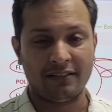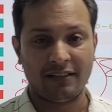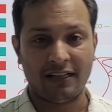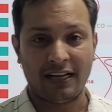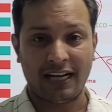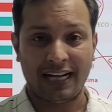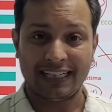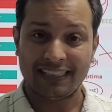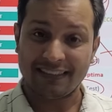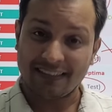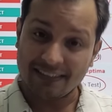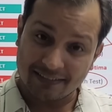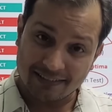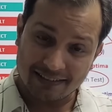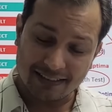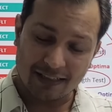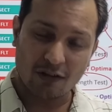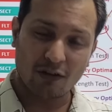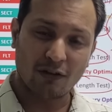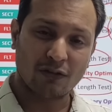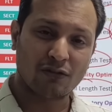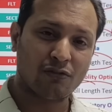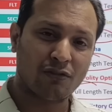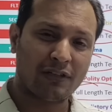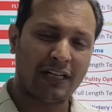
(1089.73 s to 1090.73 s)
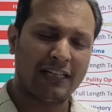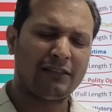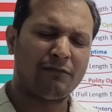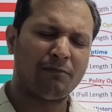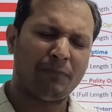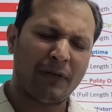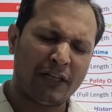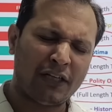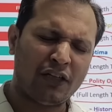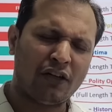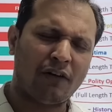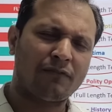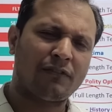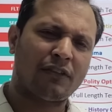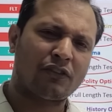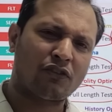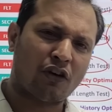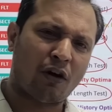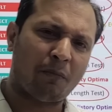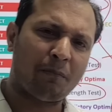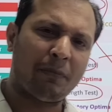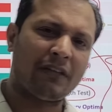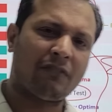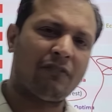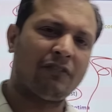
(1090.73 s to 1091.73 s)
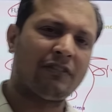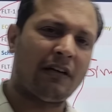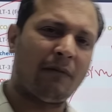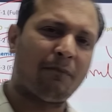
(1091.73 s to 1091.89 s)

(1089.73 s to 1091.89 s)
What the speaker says: And this year also, guys, many of the topics which I